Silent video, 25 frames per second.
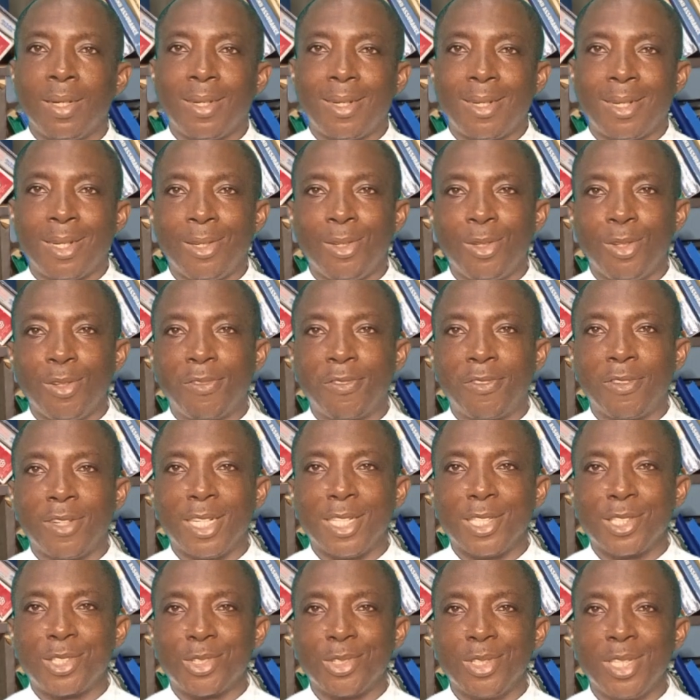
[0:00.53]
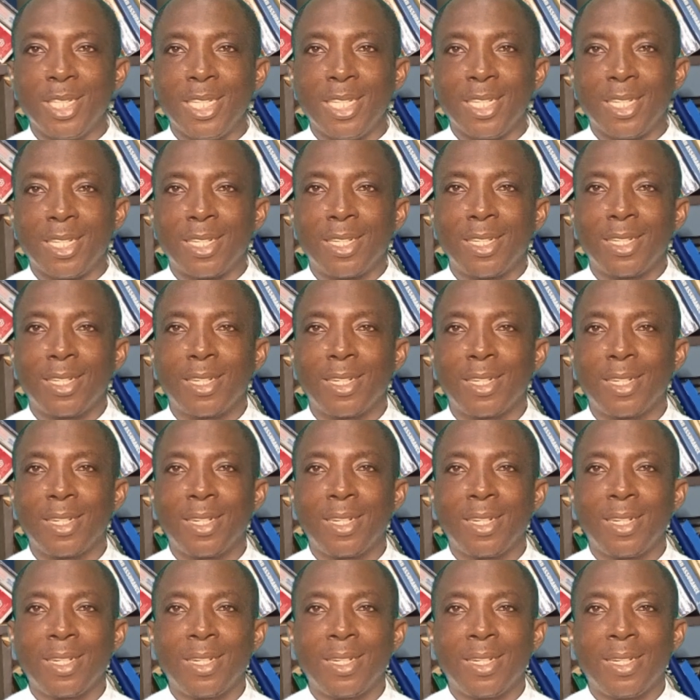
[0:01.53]
Hello friends, today
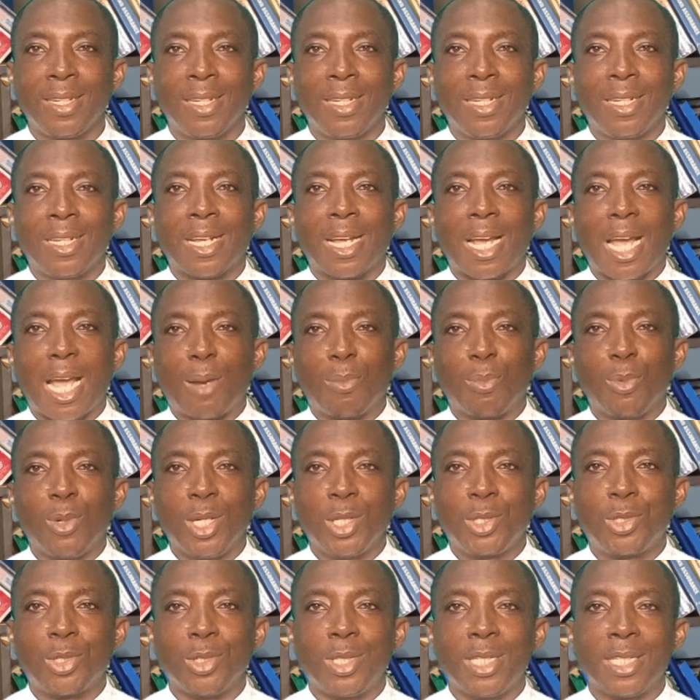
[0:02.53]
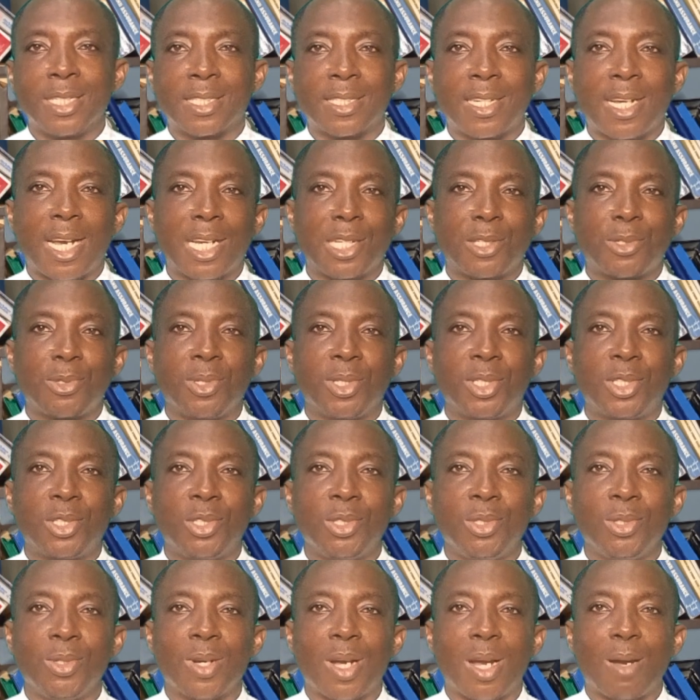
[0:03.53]
I'm going to discuss with
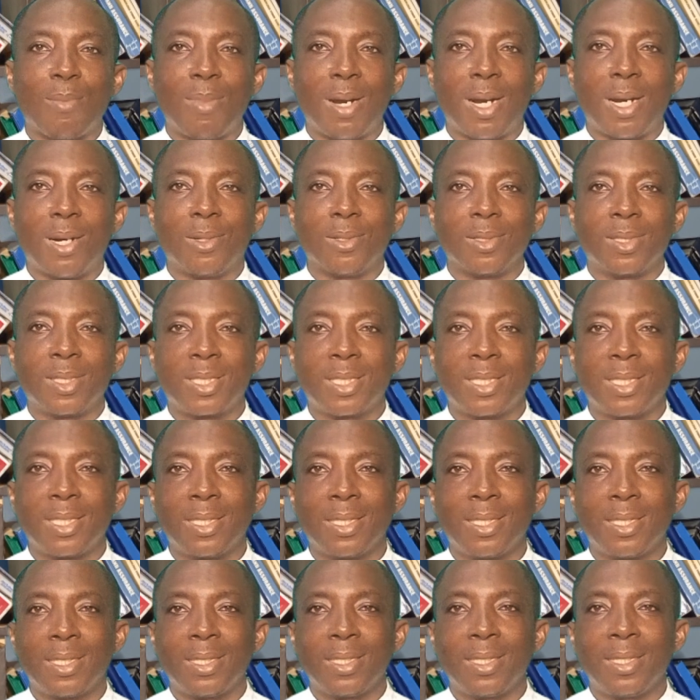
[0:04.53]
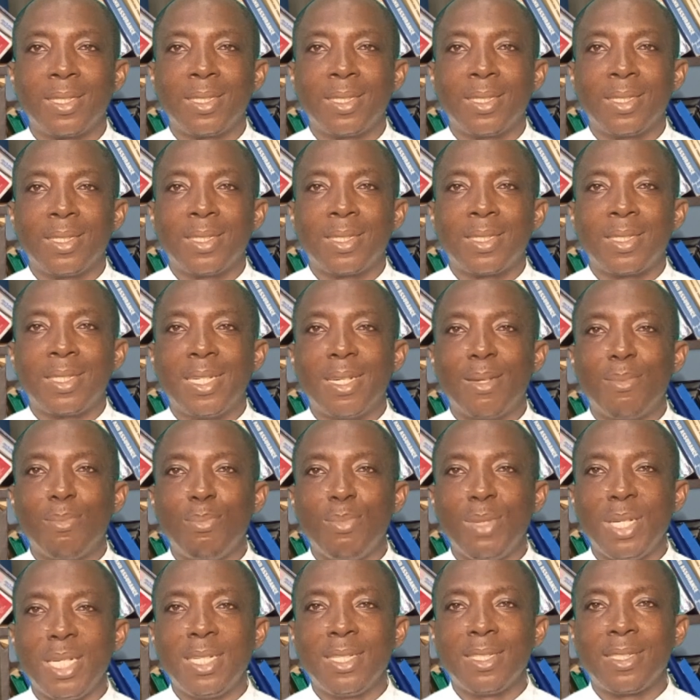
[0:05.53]
you about the
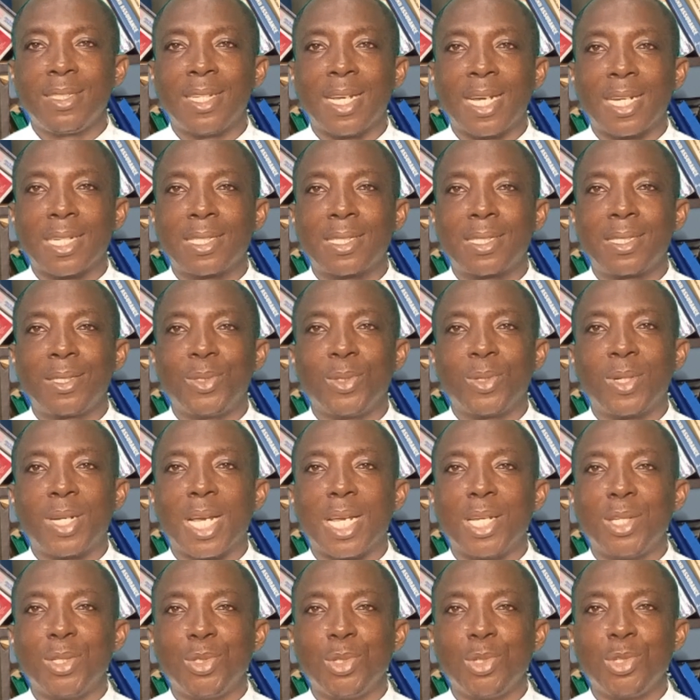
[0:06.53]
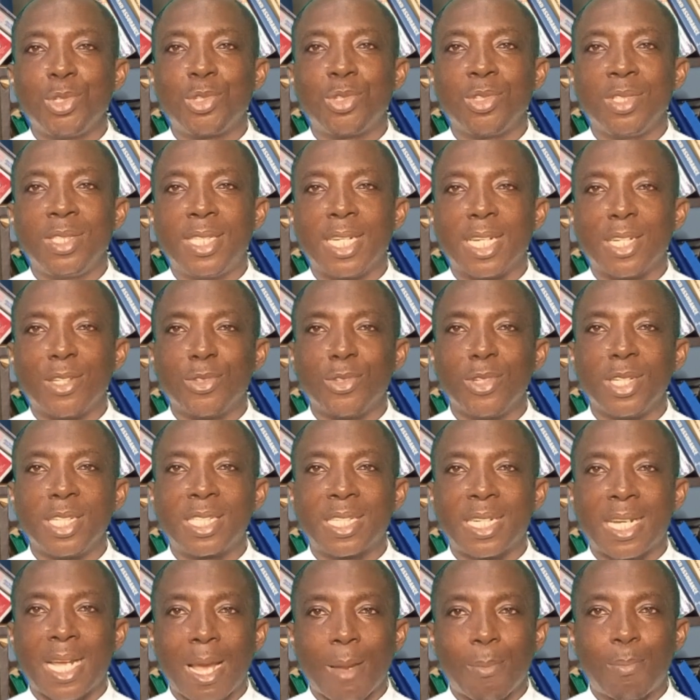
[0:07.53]
means that you can use to
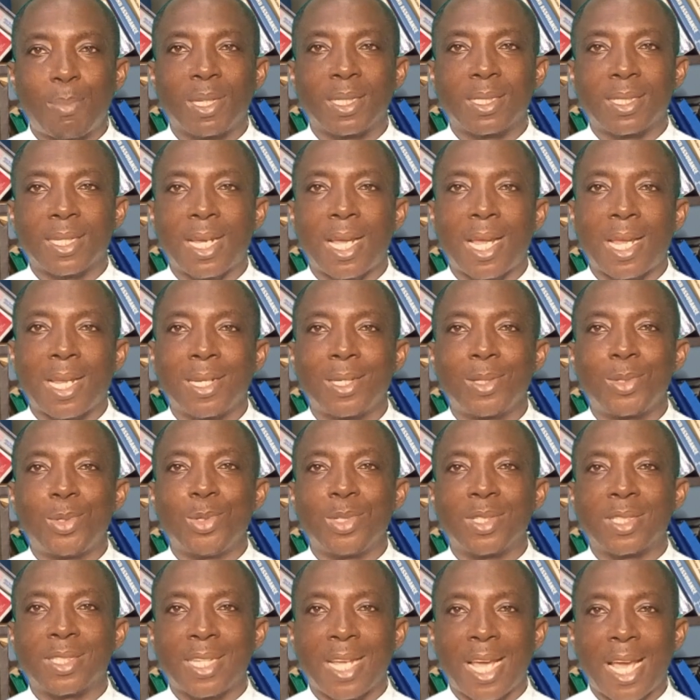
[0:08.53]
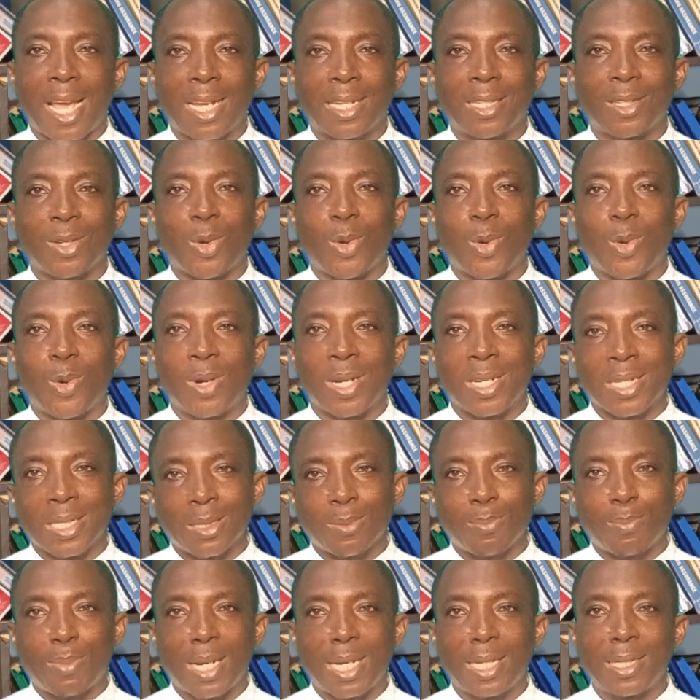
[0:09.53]
generate capital to start or
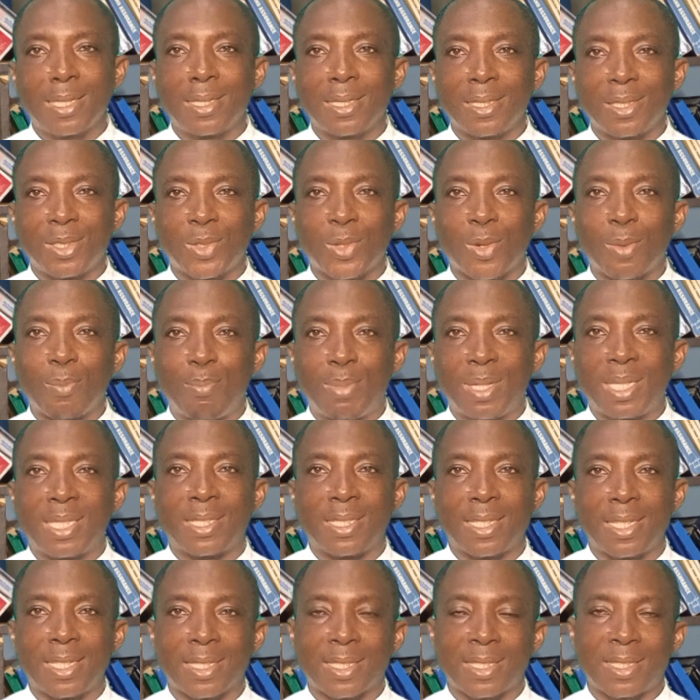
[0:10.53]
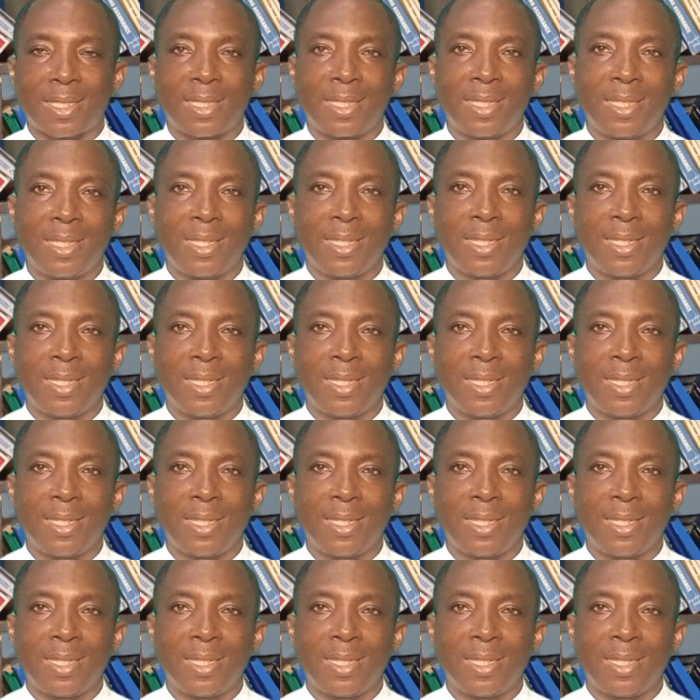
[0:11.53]
expand your business.